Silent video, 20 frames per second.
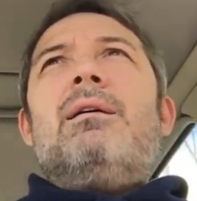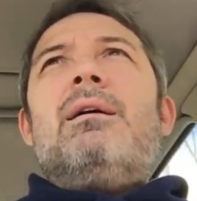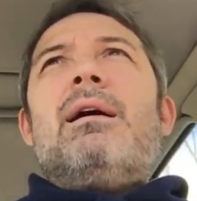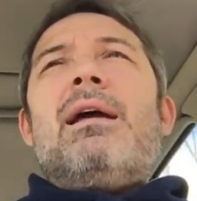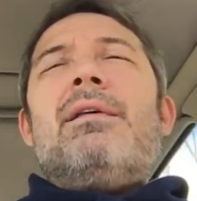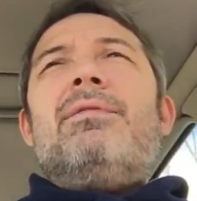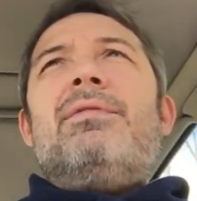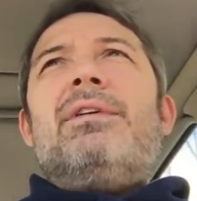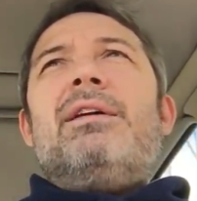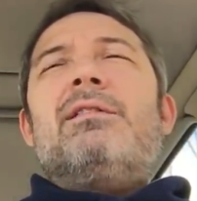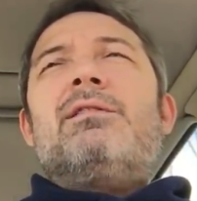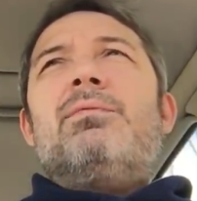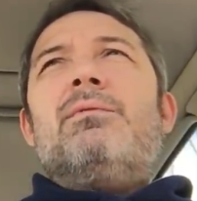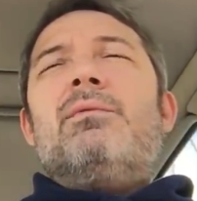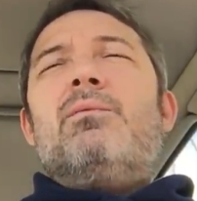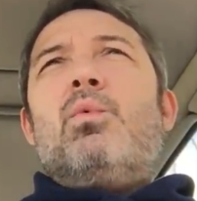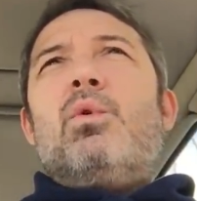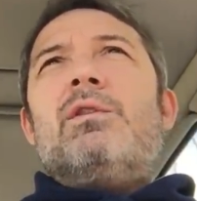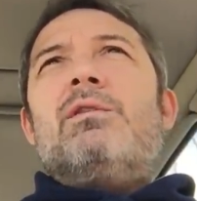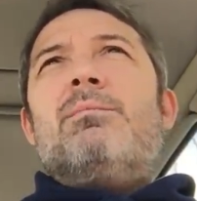And this
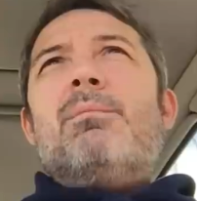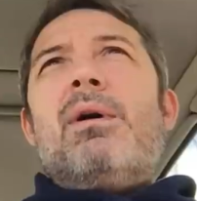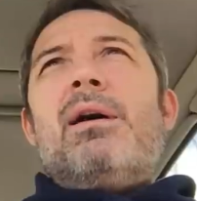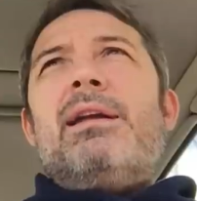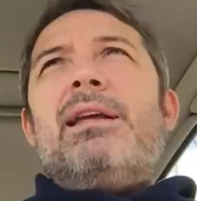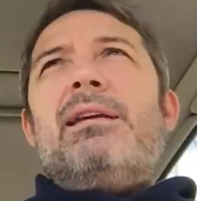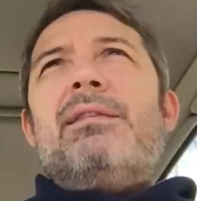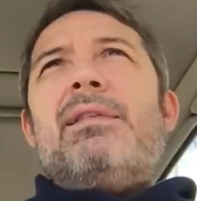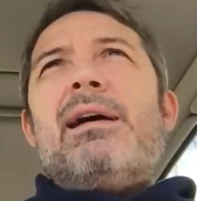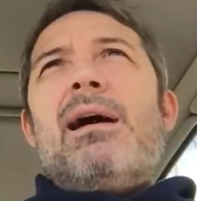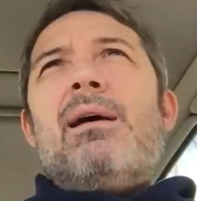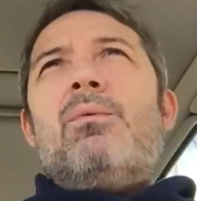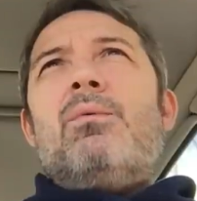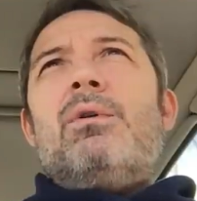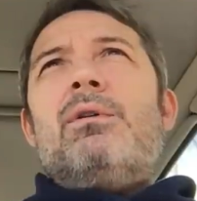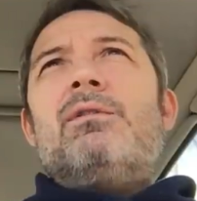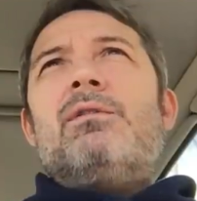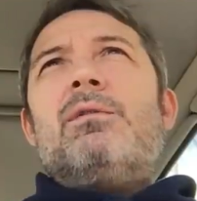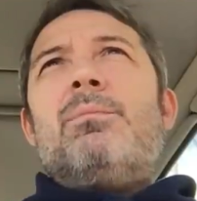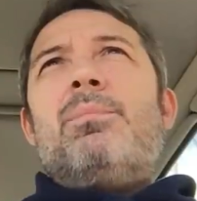was money that
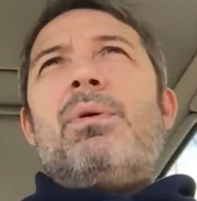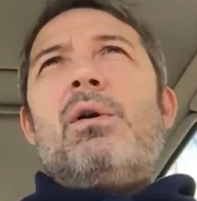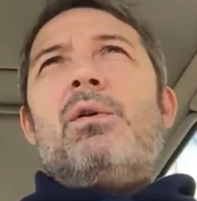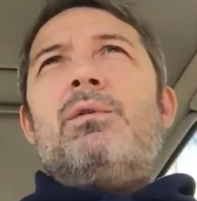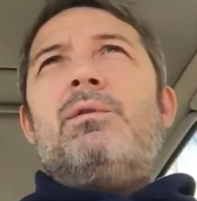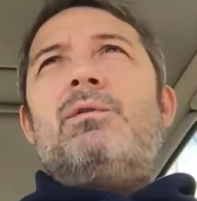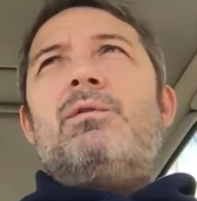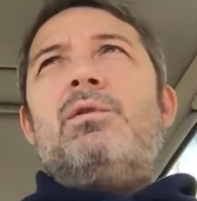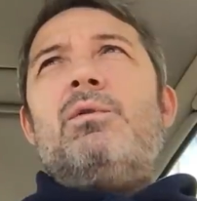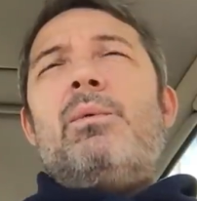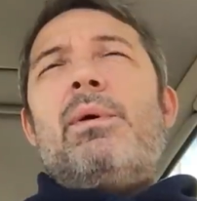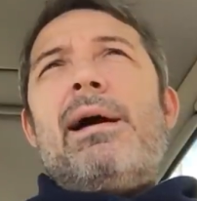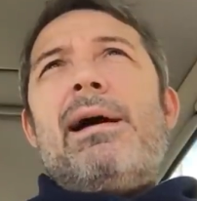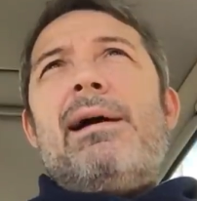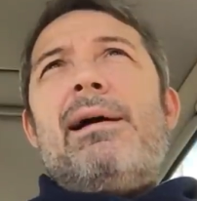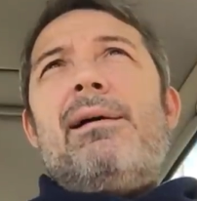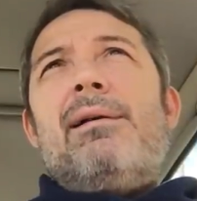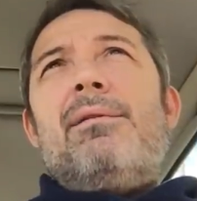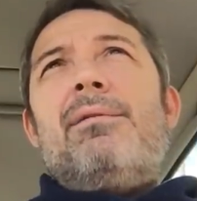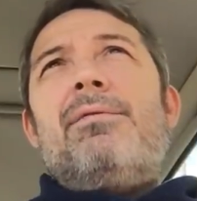was supposed to
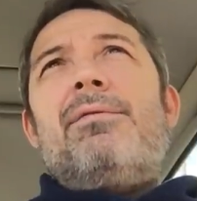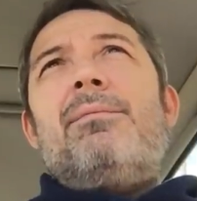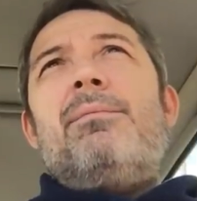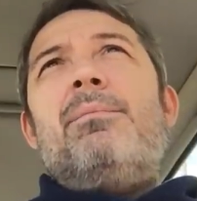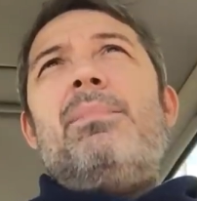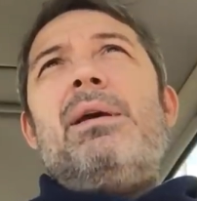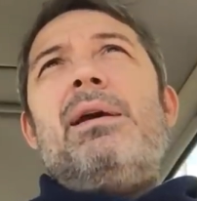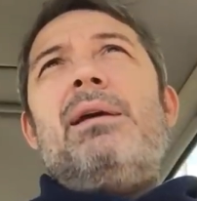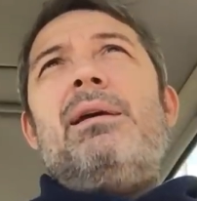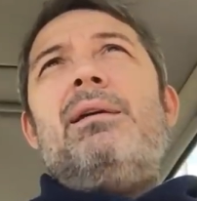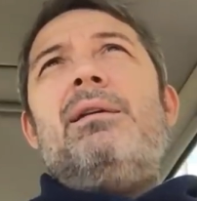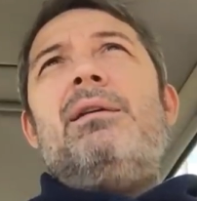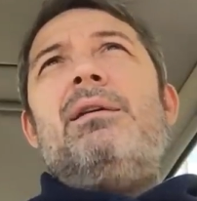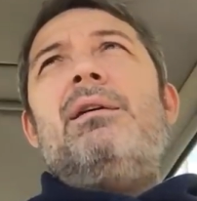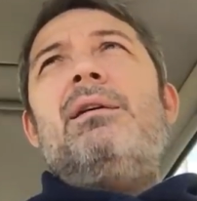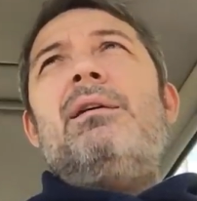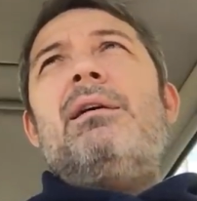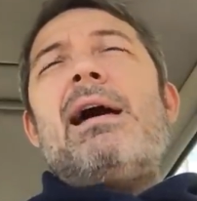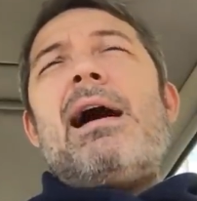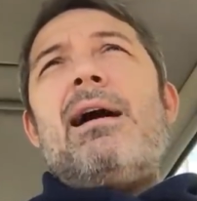have been
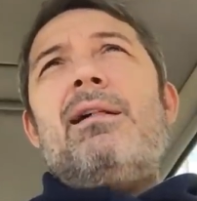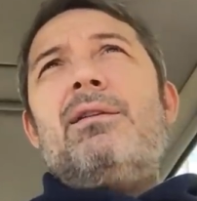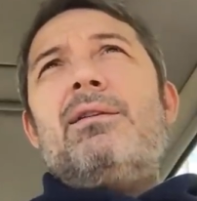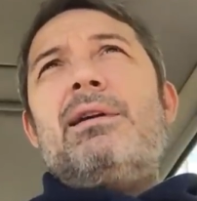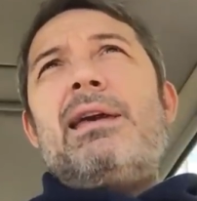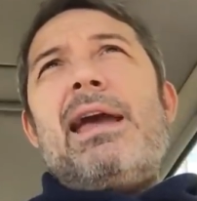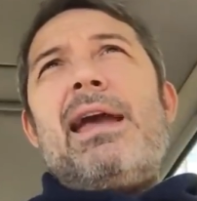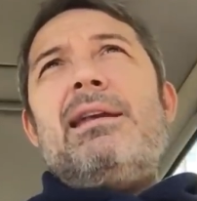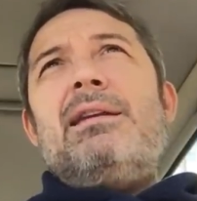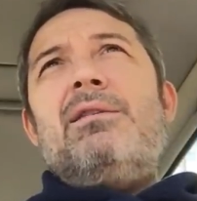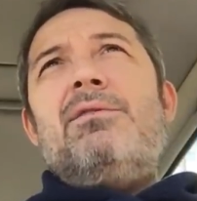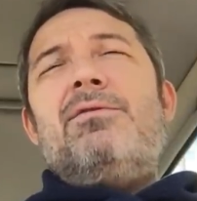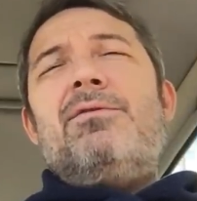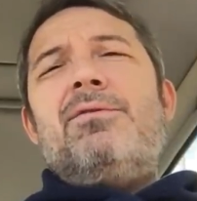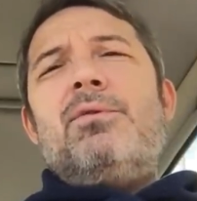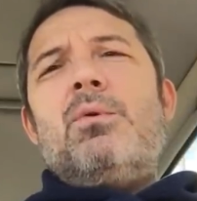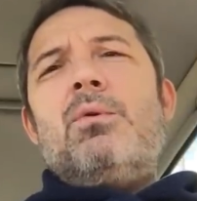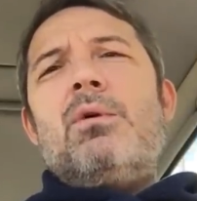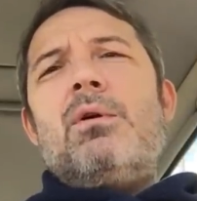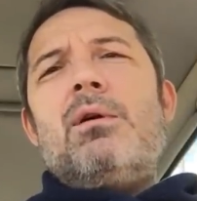allocated
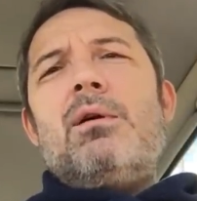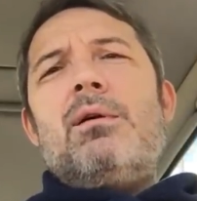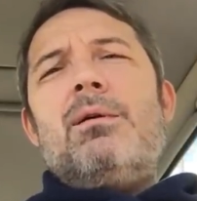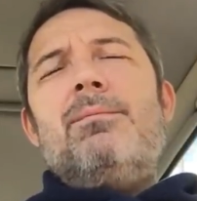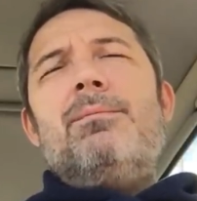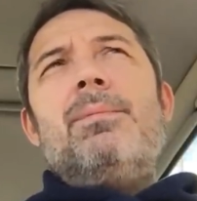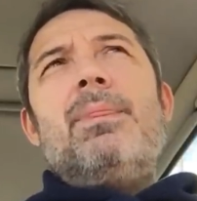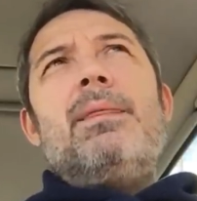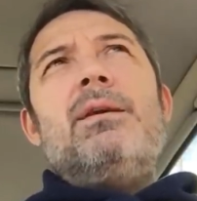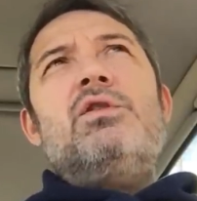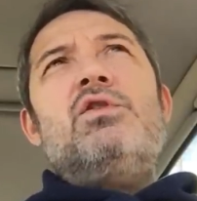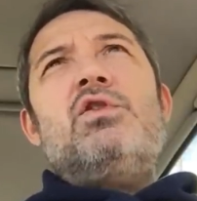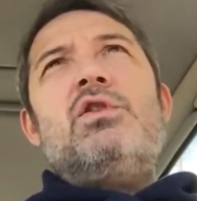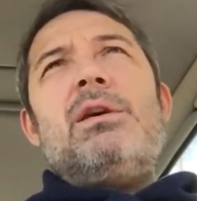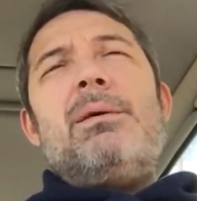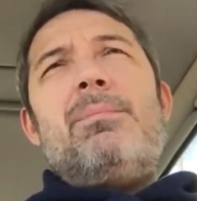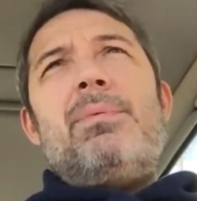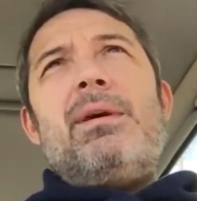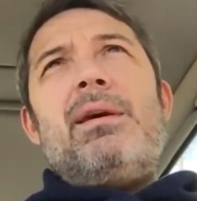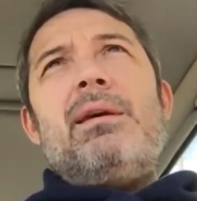for
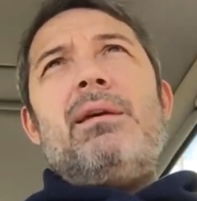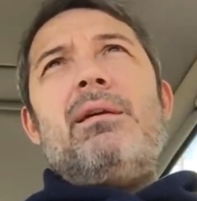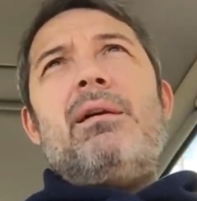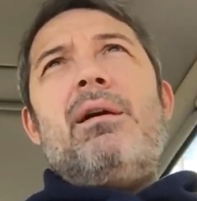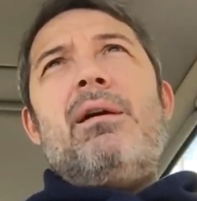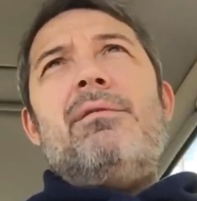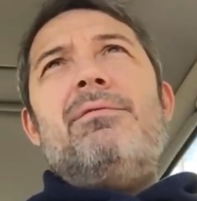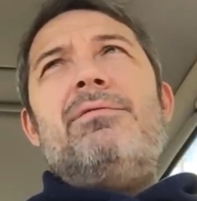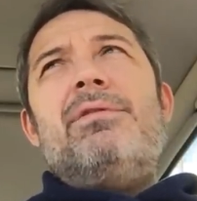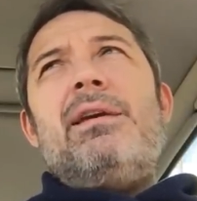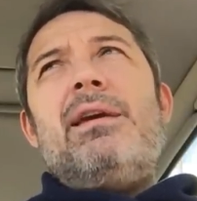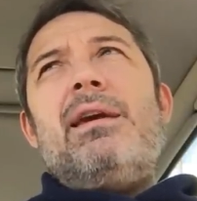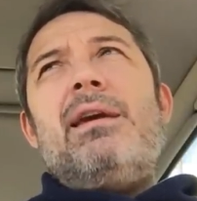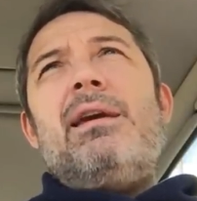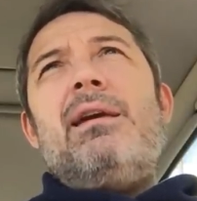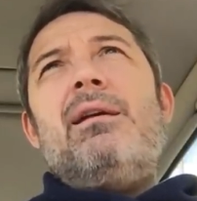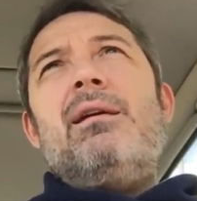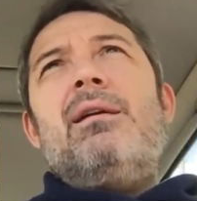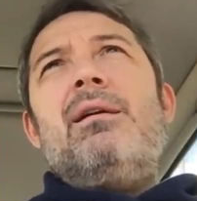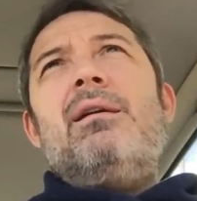shipping of
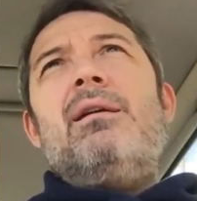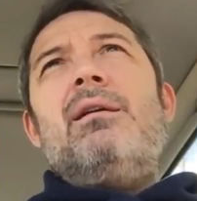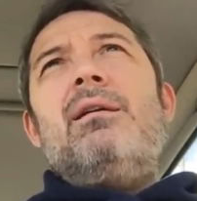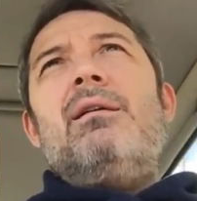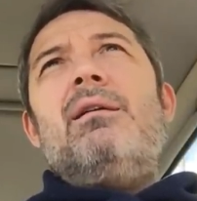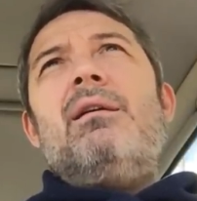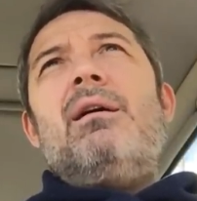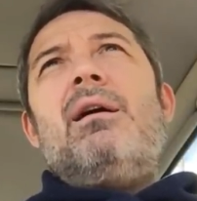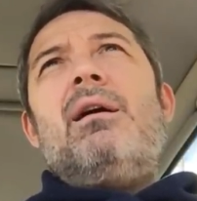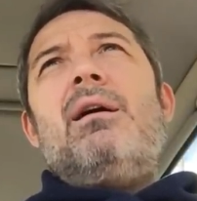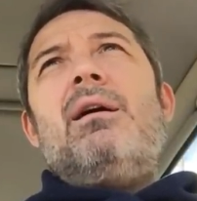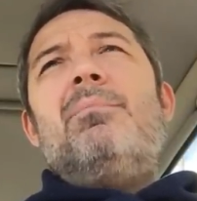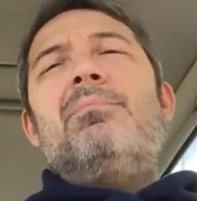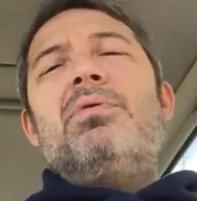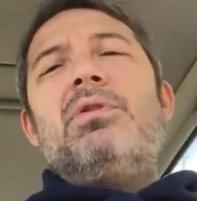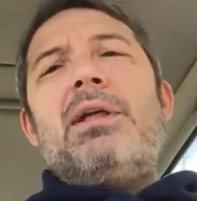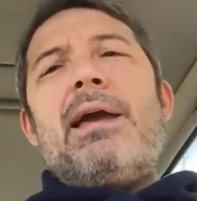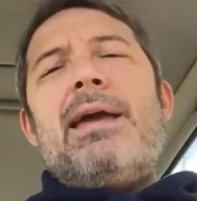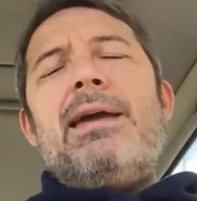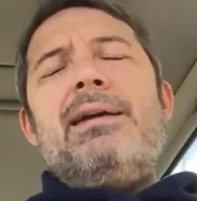the uh,
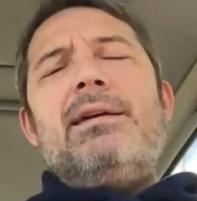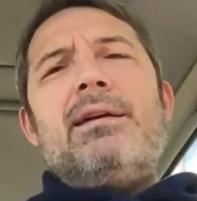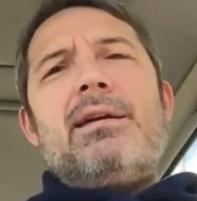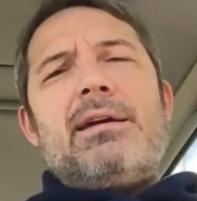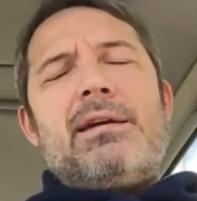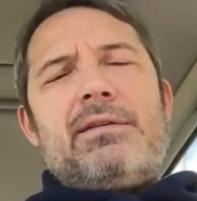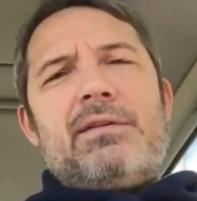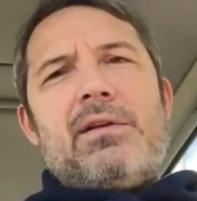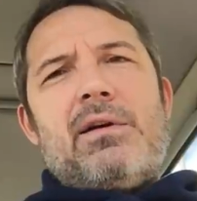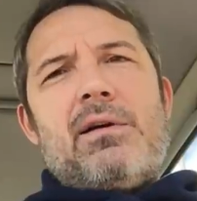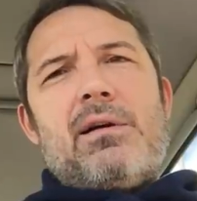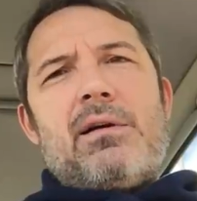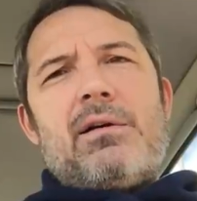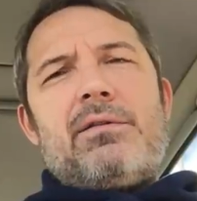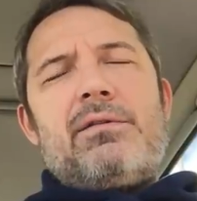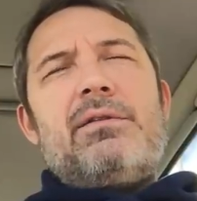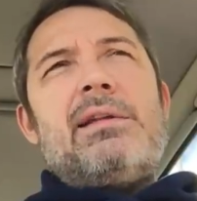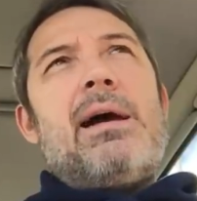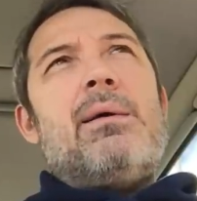Plague guitars.